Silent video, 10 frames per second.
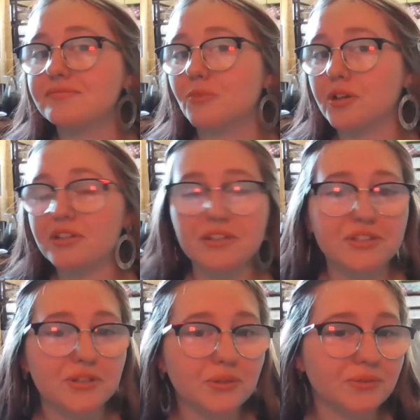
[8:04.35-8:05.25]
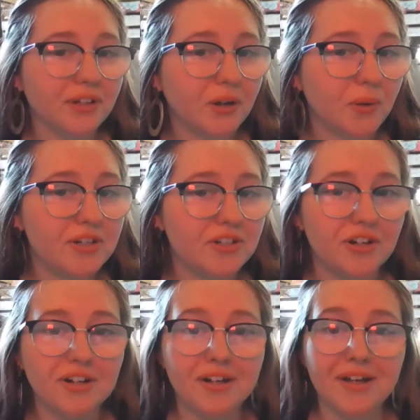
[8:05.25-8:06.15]
One of the two, not quite
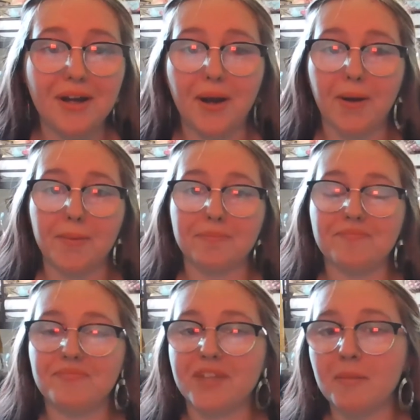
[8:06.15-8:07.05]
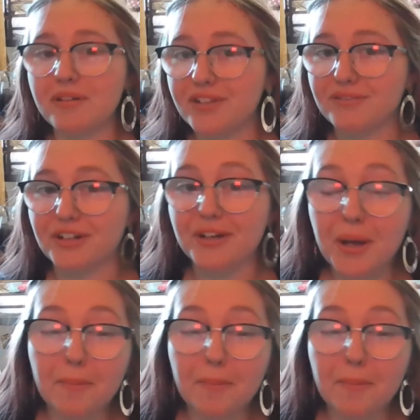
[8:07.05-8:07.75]
sure. Not my favorite.